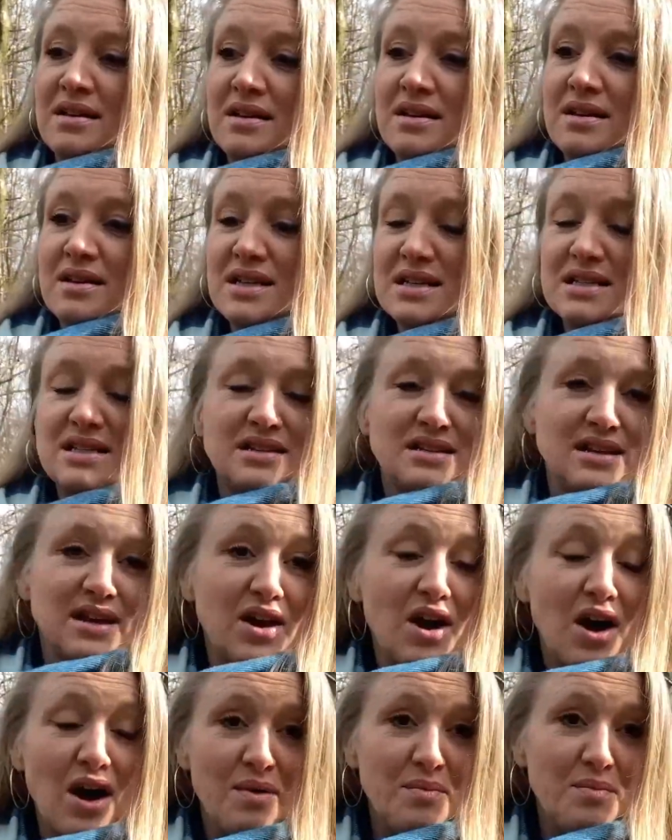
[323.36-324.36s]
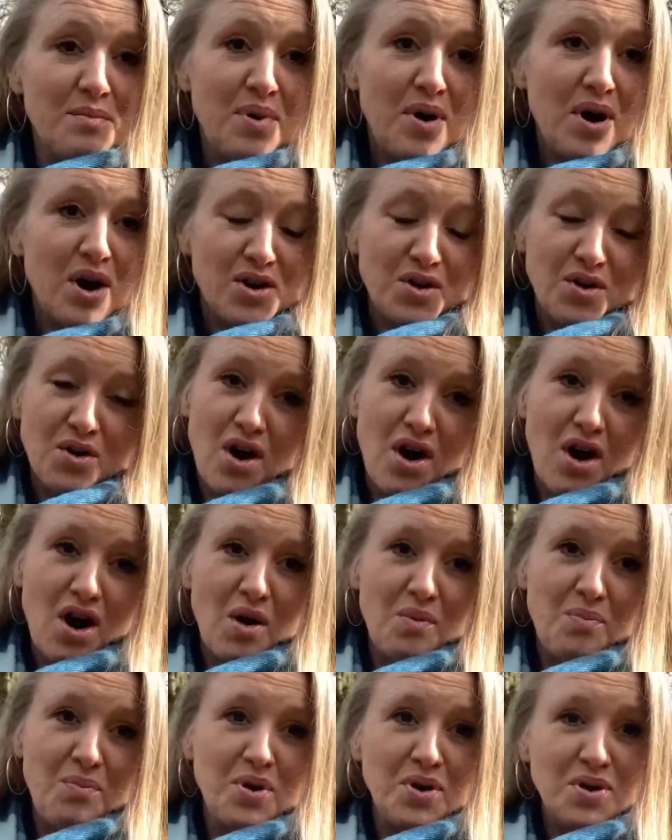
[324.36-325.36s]
she said, yeah, come, park your
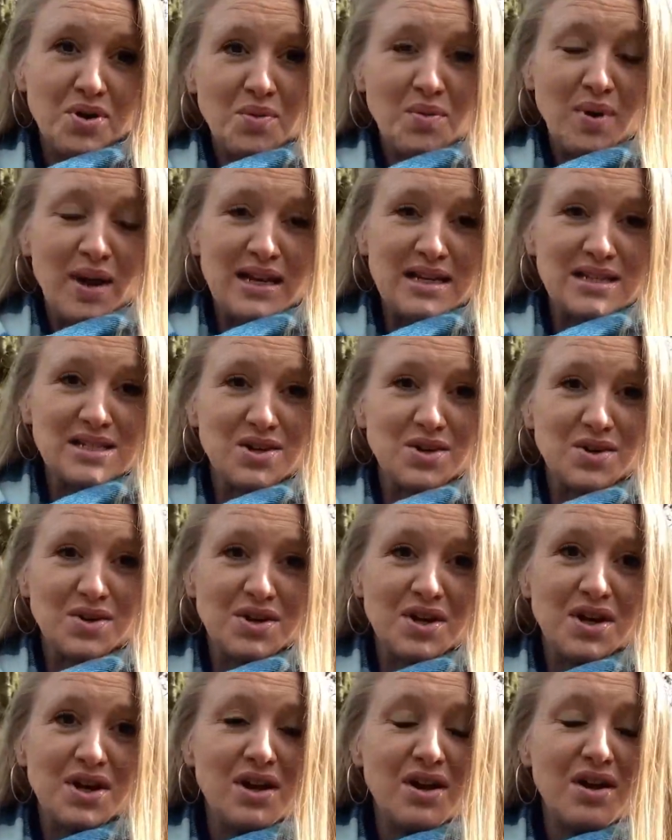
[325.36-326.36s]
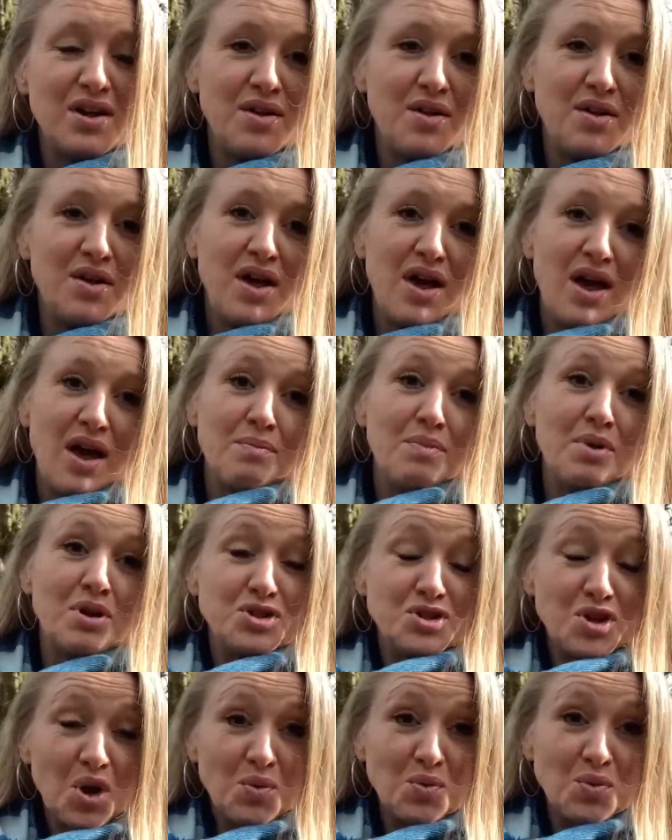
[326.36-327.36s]
car, put your wellies on, but
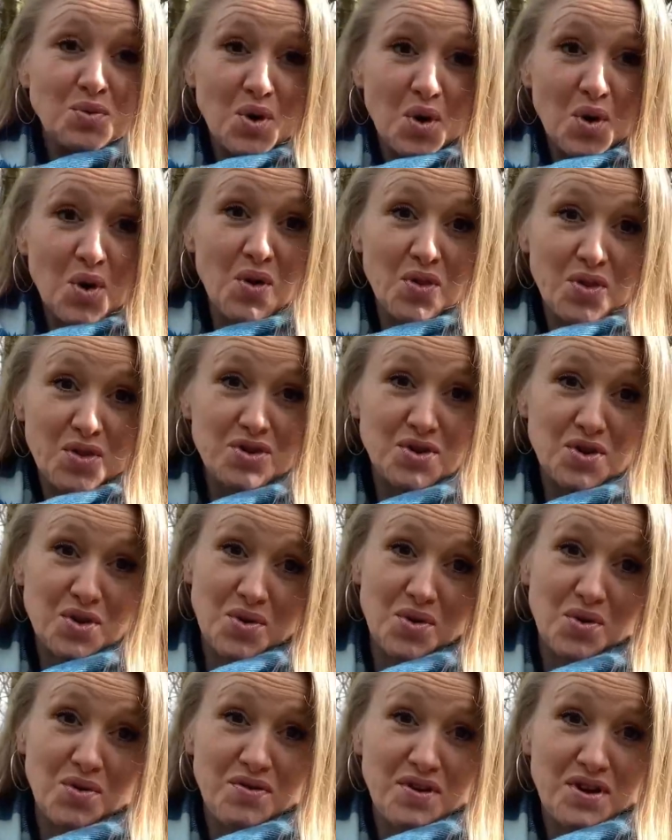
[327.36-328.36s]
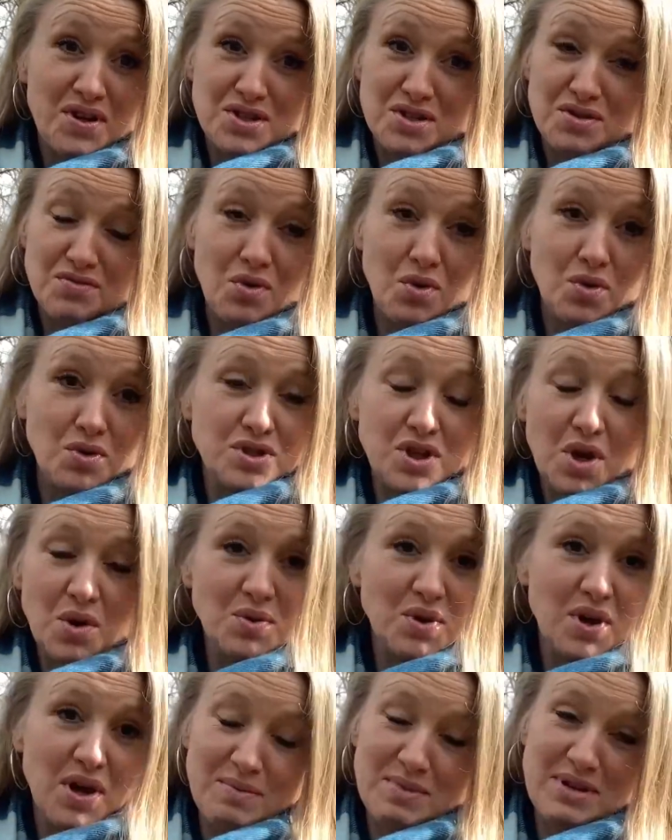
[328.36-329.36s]
don't knock on the door, first of all.
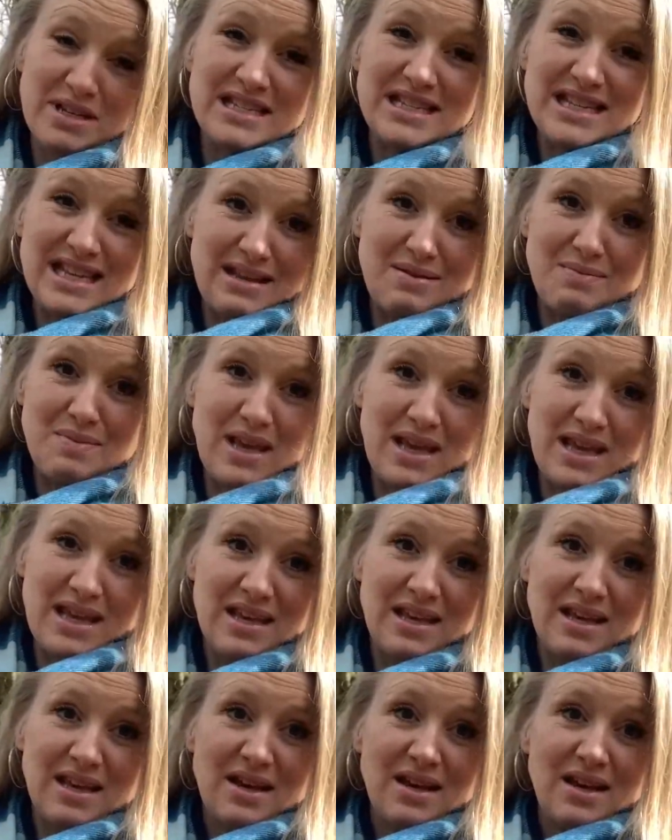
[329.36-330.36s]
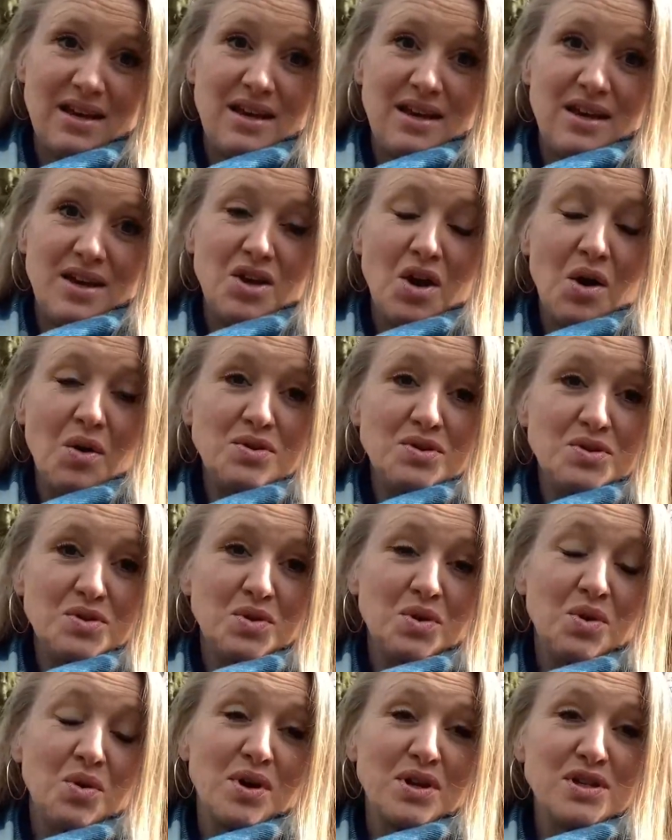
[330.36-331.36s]
Don't come and see me. Go and do
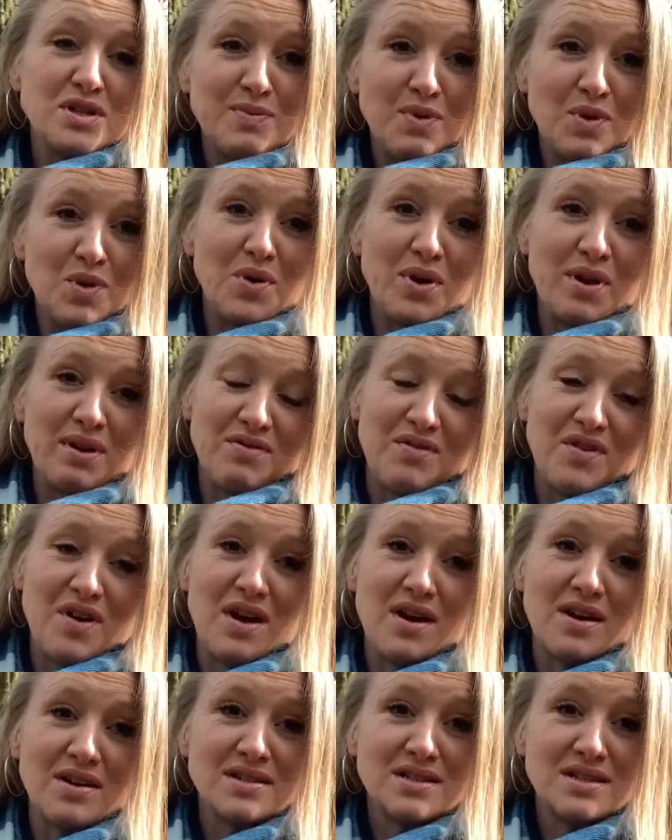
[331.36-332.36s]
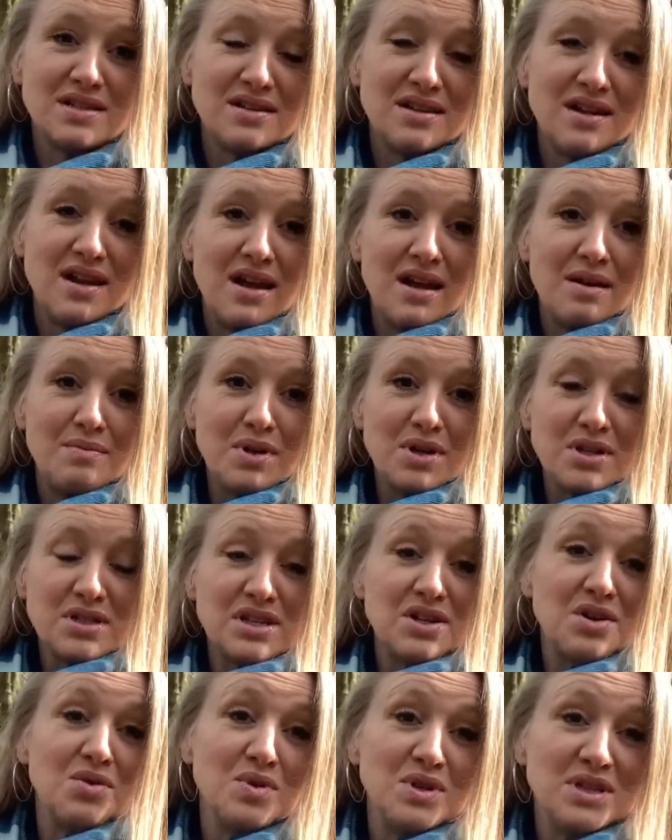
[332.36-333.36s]
your exploring first, because I
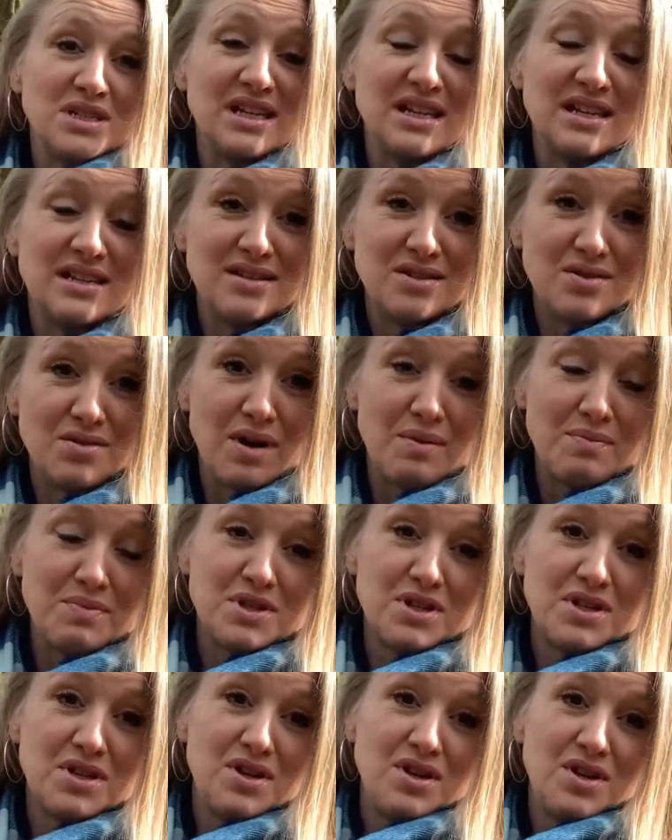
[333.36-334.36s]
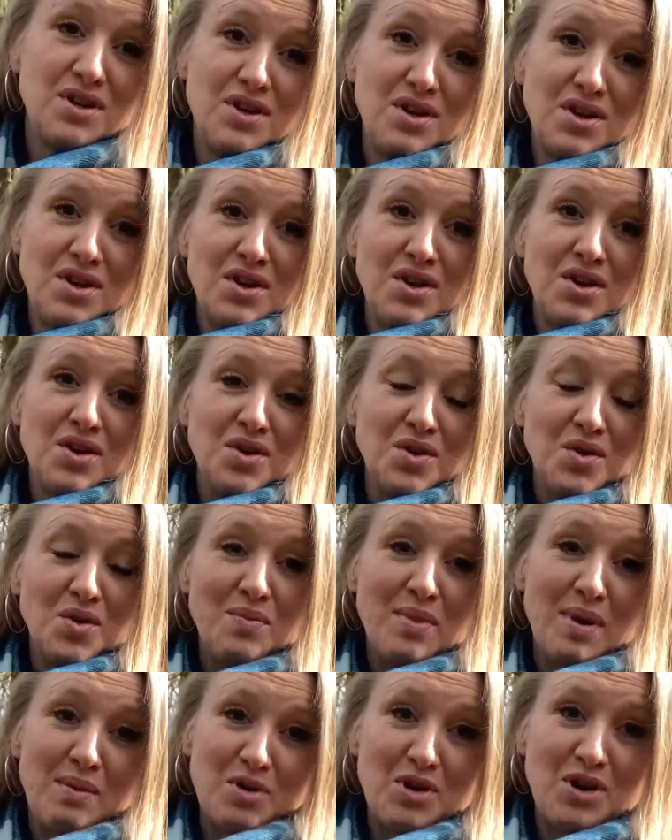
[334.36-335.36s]
don't want to interrupt your
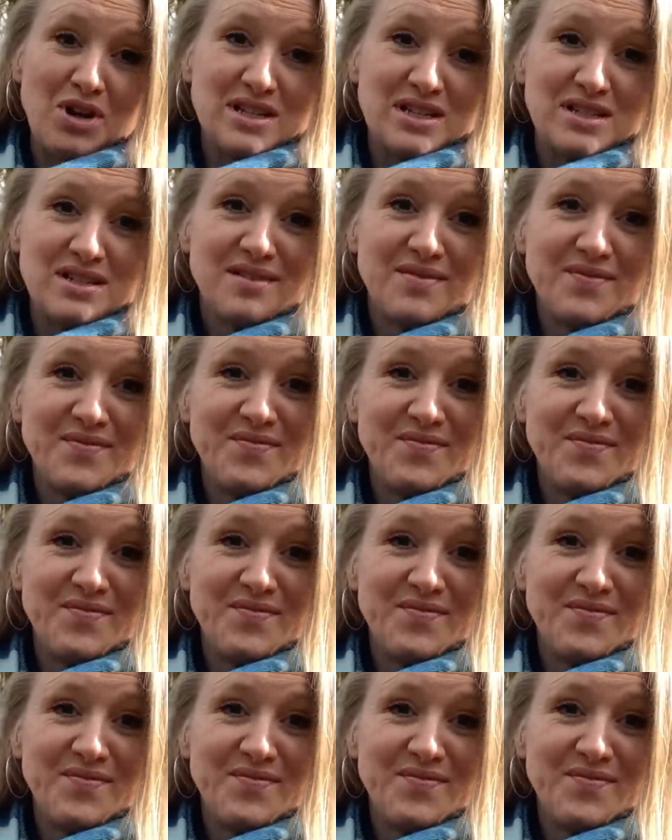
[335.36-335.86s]
memories.